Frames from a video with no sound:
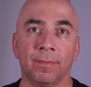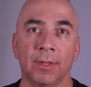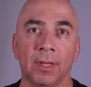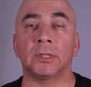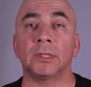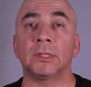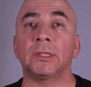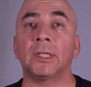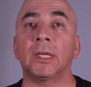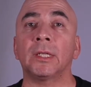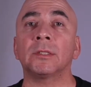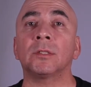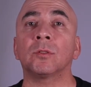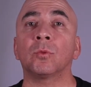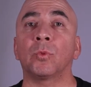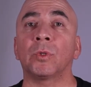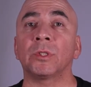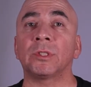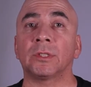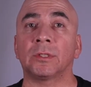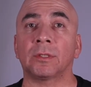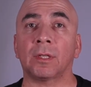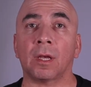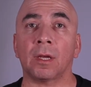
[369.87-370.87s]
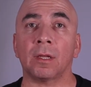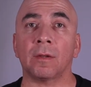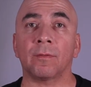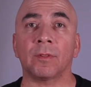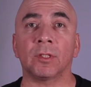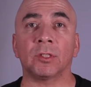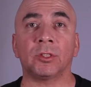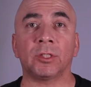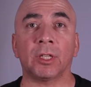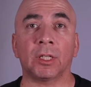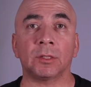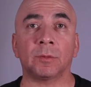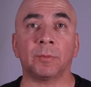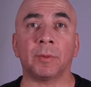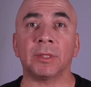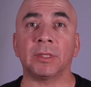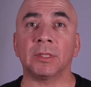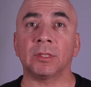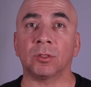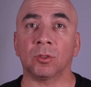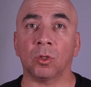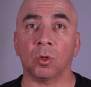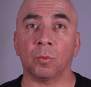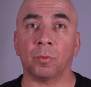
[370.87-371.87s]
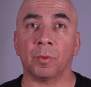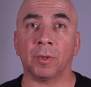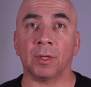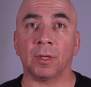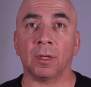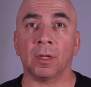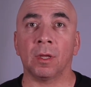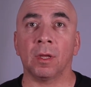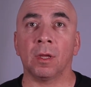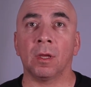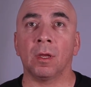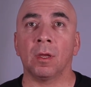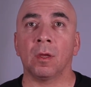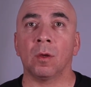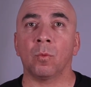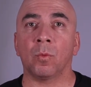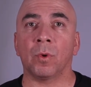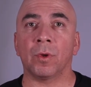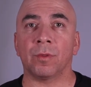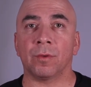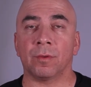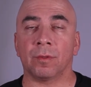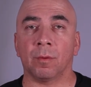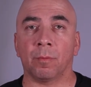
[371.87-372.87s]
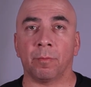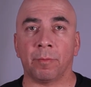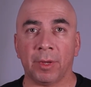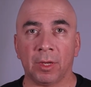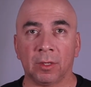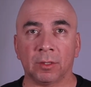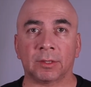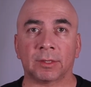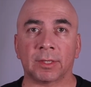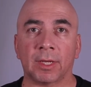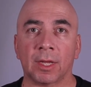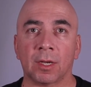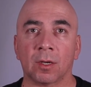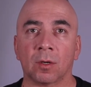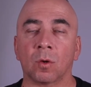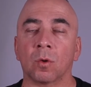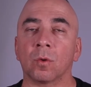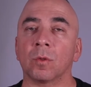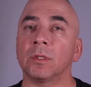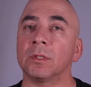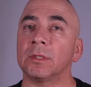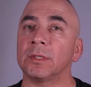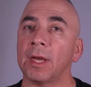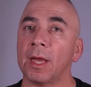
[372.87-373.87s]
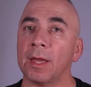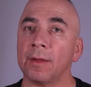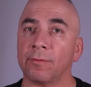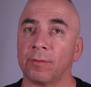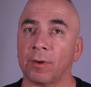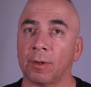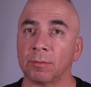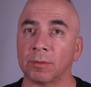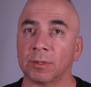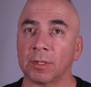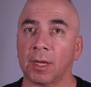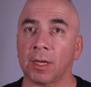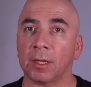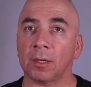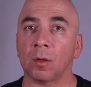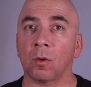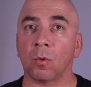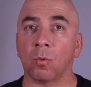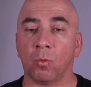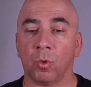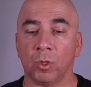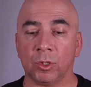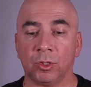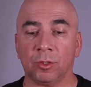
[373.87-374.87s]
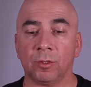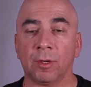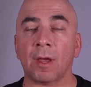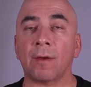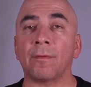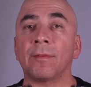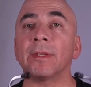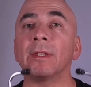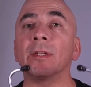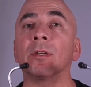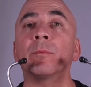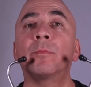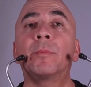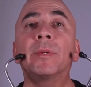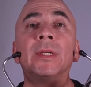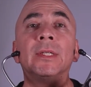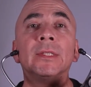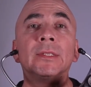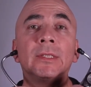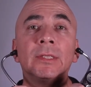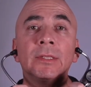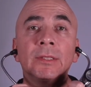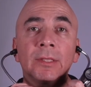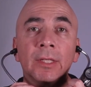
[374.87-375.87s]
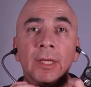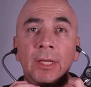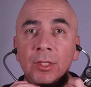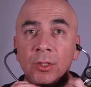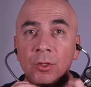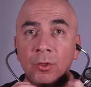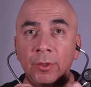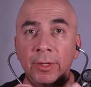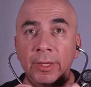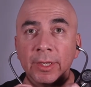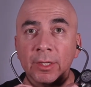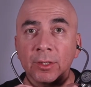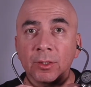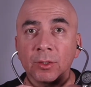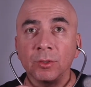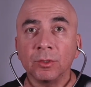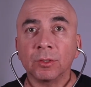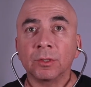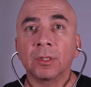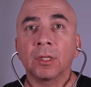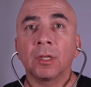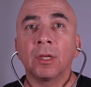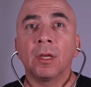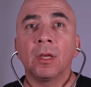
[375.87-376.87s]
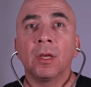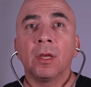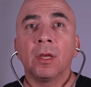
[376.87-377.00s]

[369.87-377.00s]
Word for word: To test which side of the chest piece is open, whether the bell side or the diaphragm side, once you have the earpieces in your ears,